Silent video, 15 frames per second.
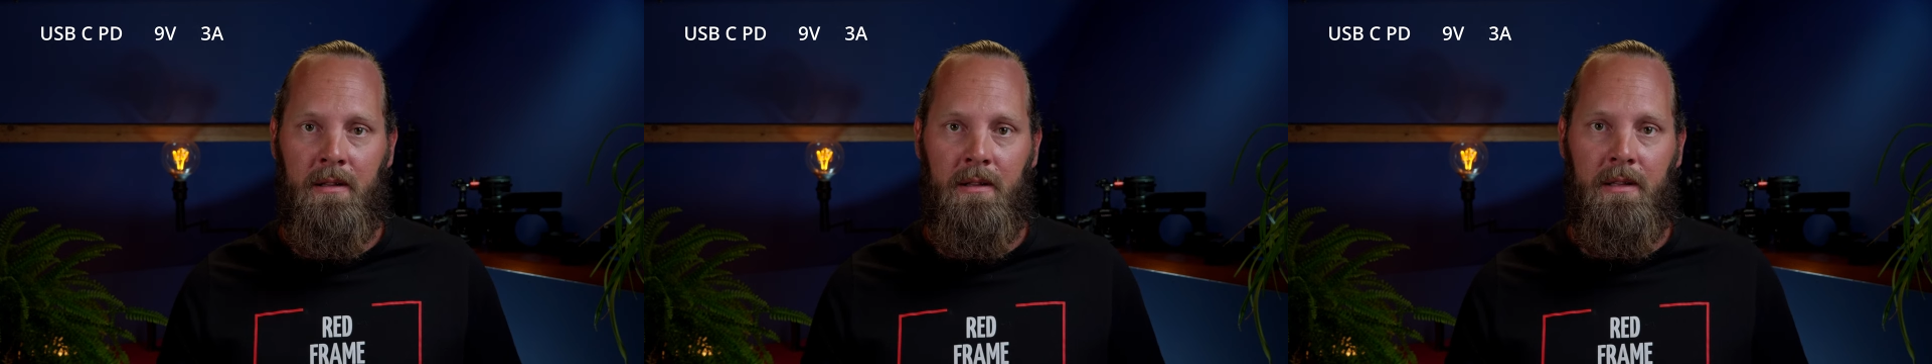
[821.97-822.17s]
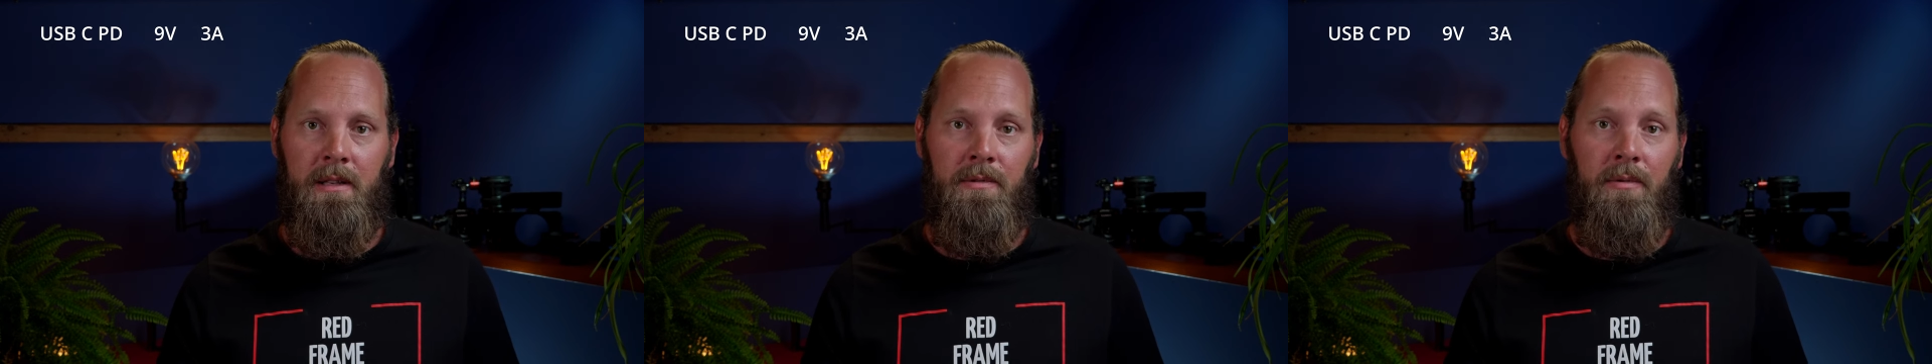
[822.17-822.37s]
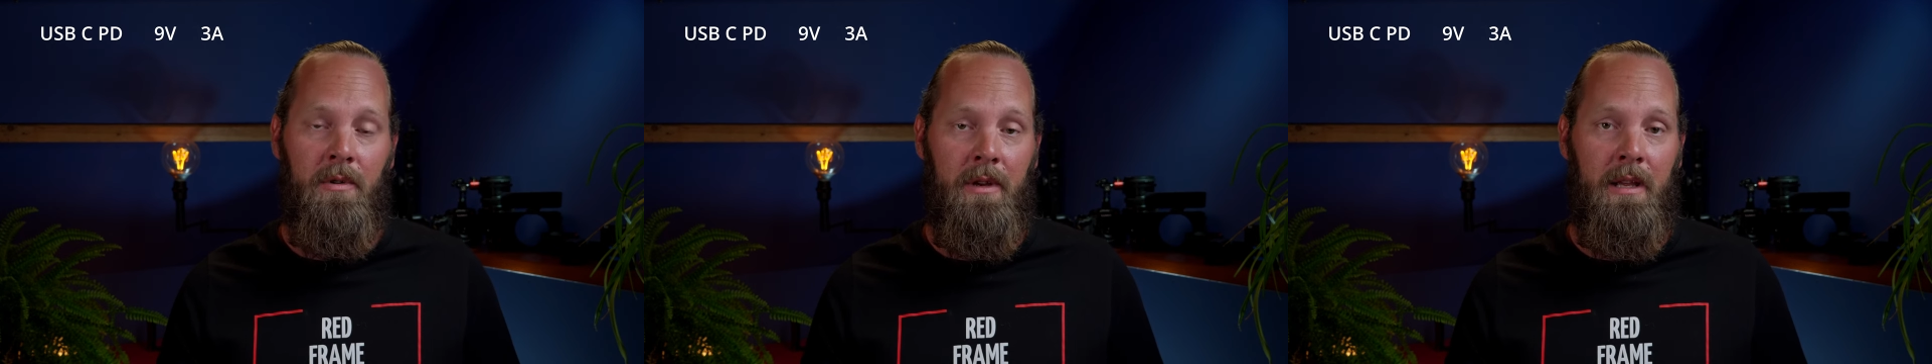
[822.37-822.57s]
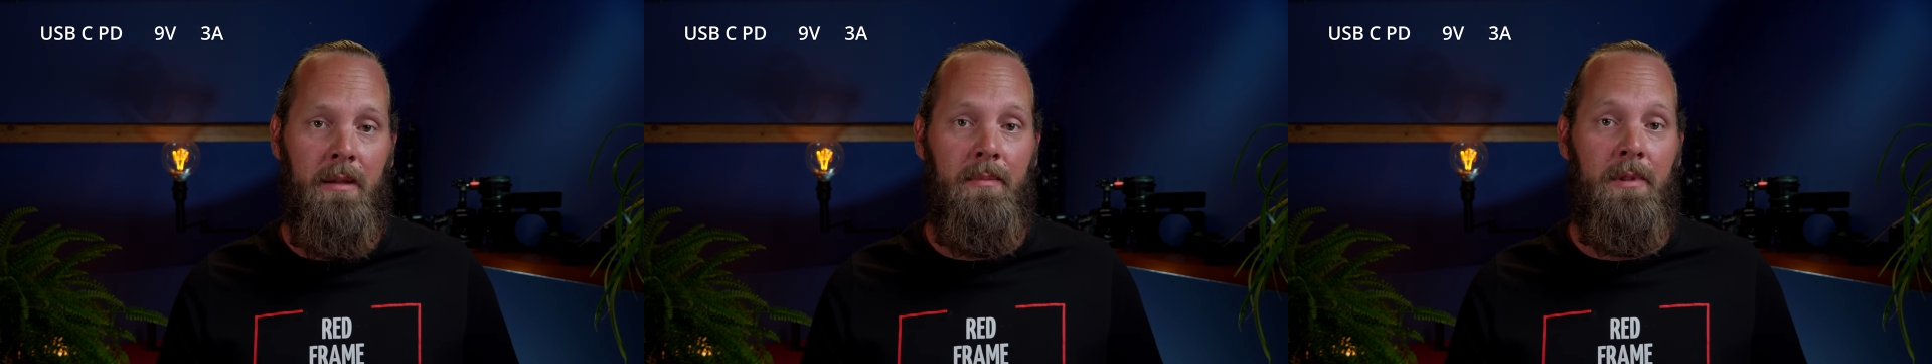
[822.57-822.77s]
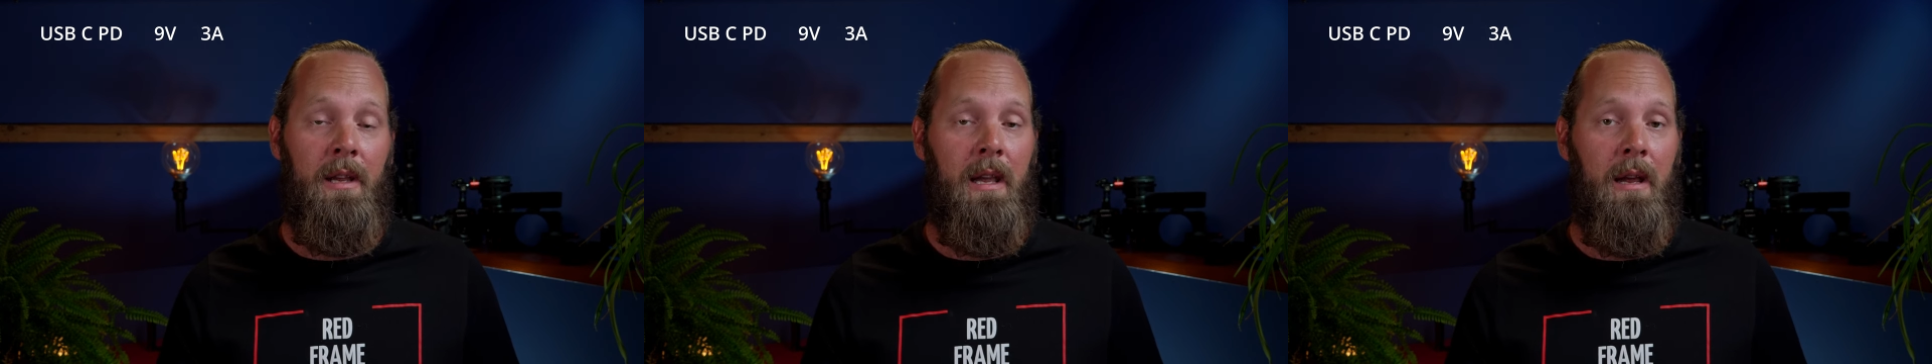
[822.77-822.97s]
This will
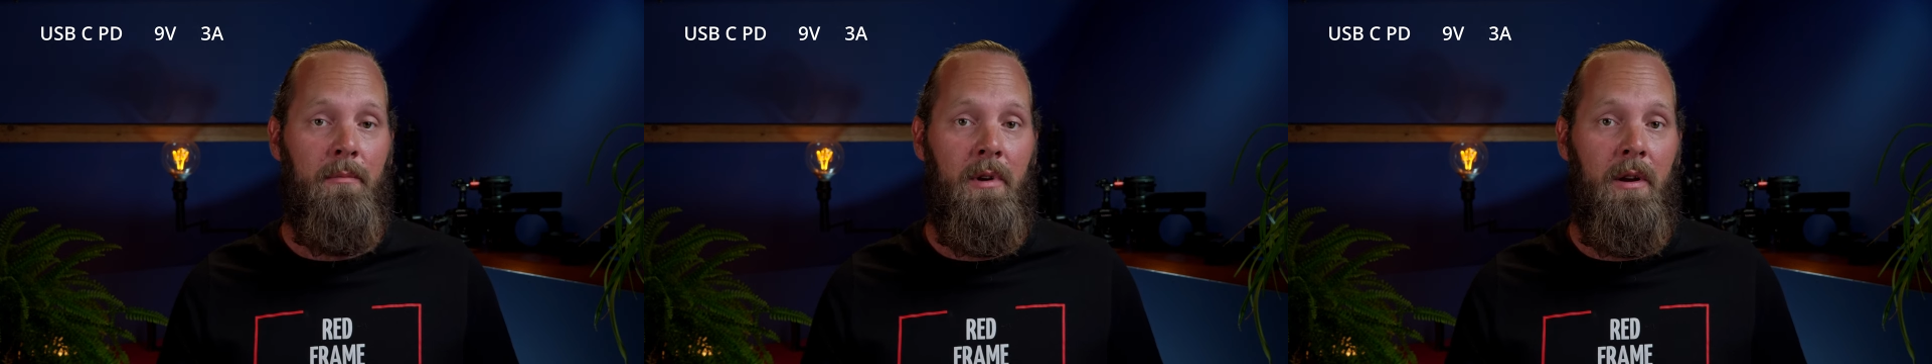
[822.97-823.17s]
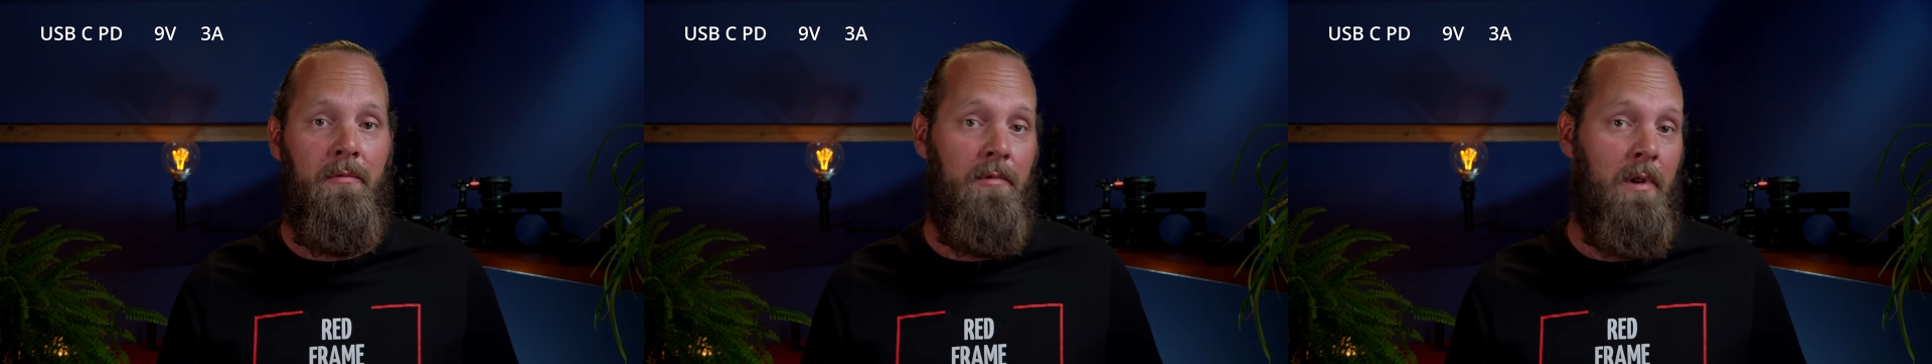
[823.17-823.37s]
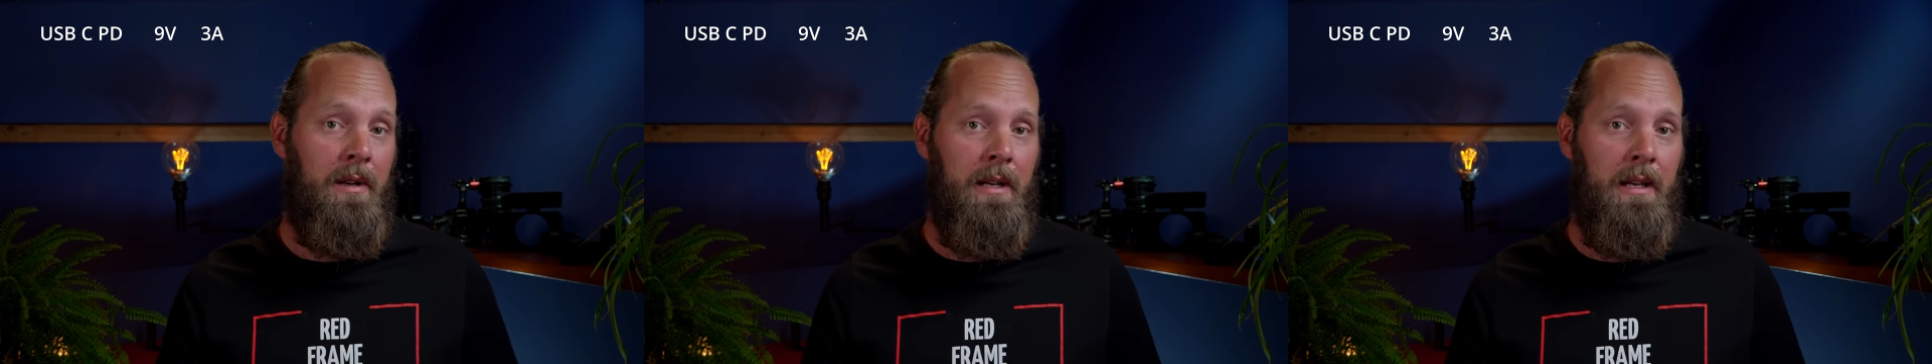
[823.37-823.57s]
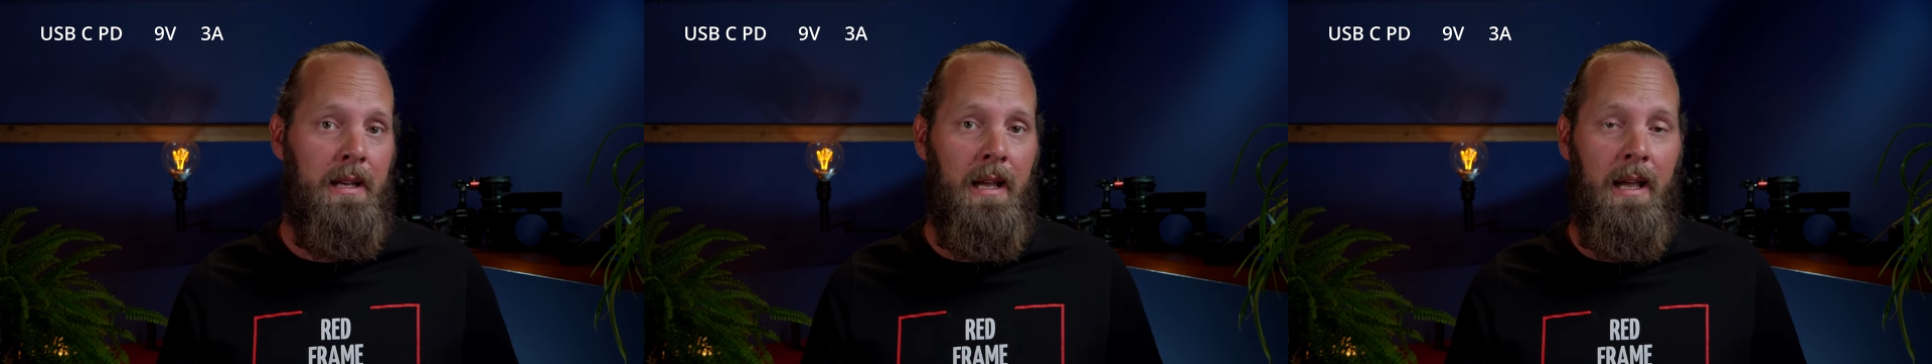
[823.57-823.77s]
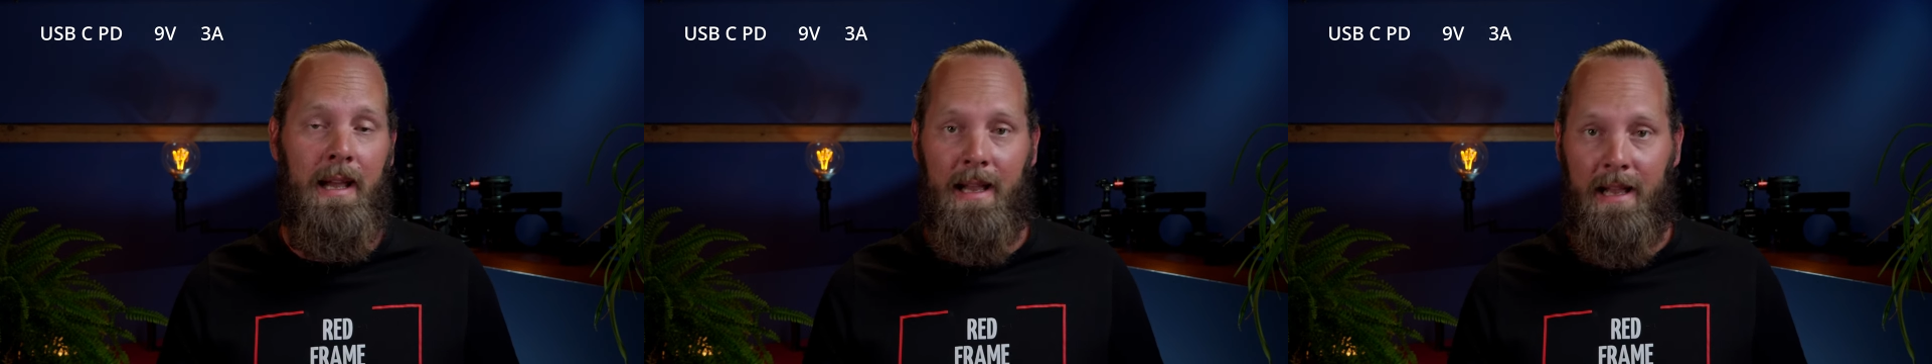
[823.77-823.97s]
keep the camera
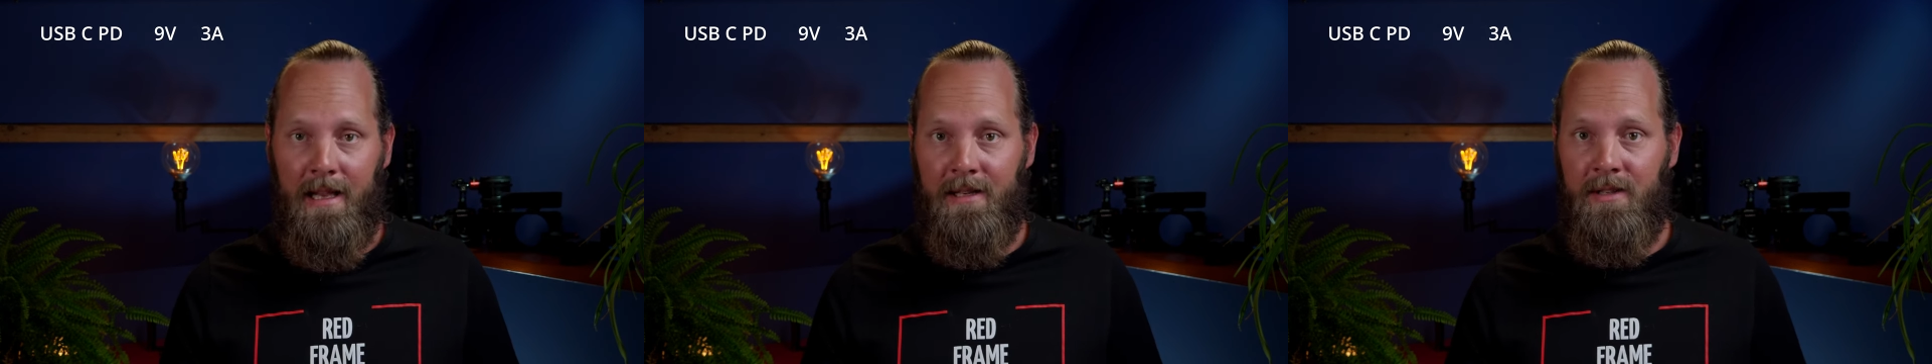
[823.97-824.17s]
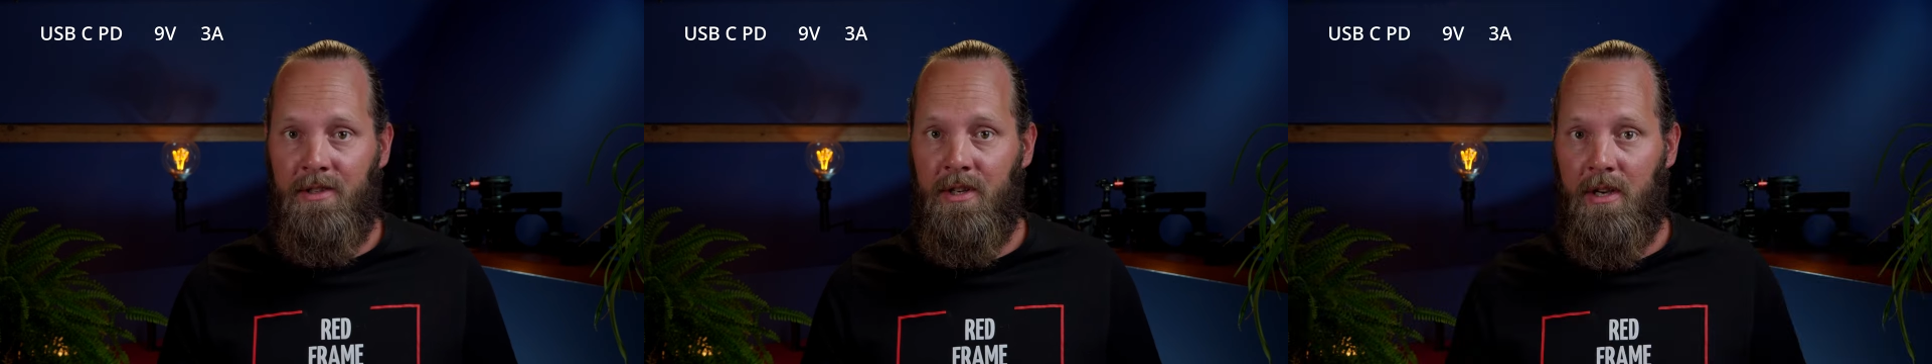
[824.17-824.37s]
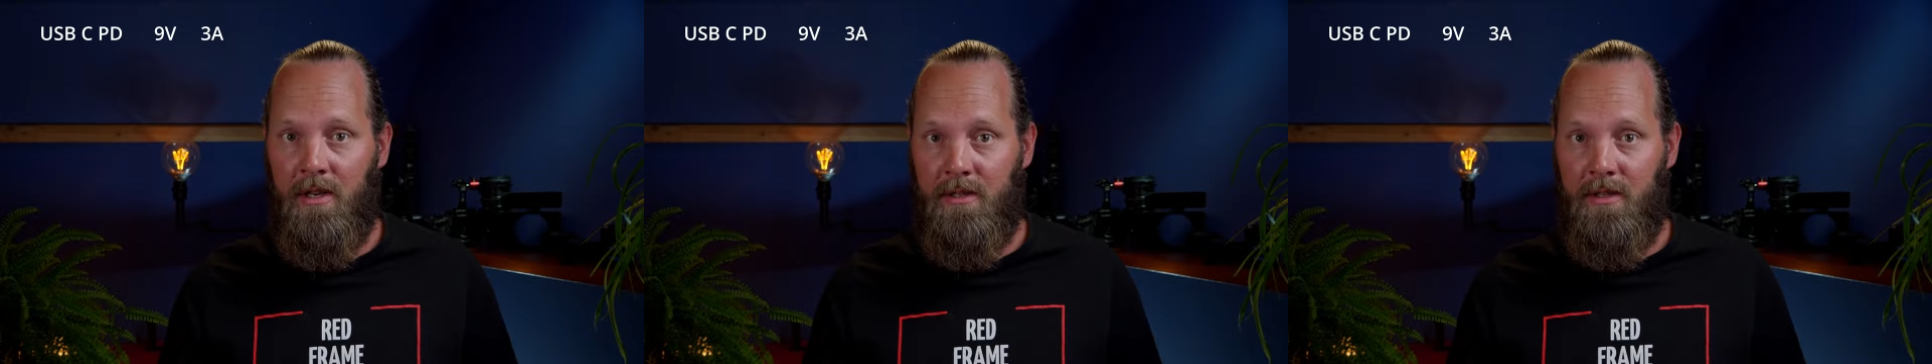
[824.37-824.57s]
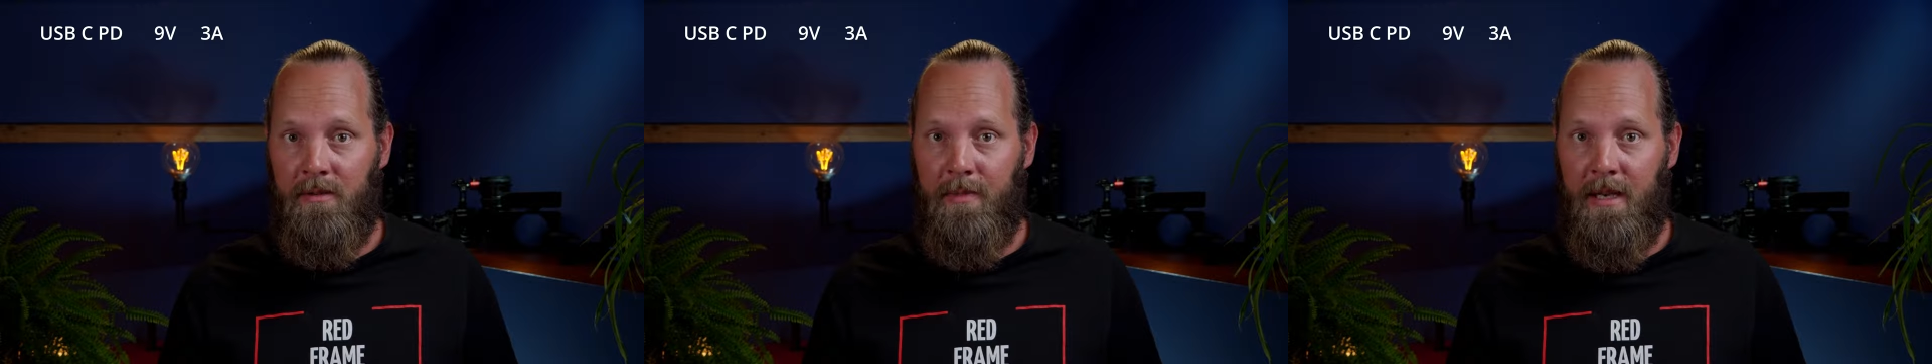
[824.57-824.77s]
running and charge the